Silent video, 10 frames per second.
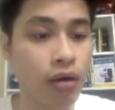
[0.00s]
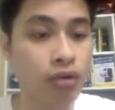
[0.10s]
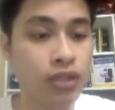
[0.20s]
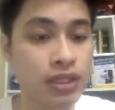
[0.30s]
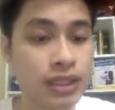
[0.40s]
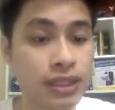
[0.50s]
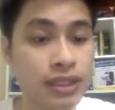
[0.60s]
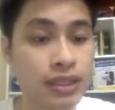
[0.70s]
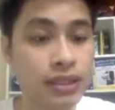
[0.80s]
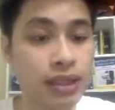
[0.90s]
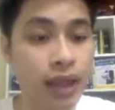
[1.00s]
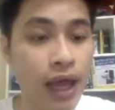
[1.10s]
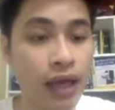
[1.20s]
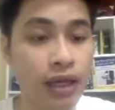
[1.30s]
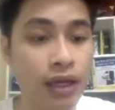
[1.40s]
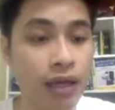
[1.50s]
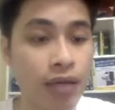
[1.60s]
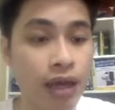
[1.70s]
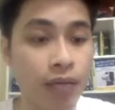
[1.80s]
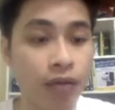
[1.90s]
OC's net income
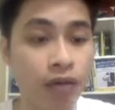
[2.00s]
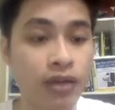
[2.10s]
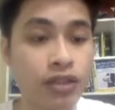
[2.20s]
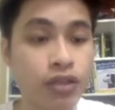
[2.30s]
and net profit.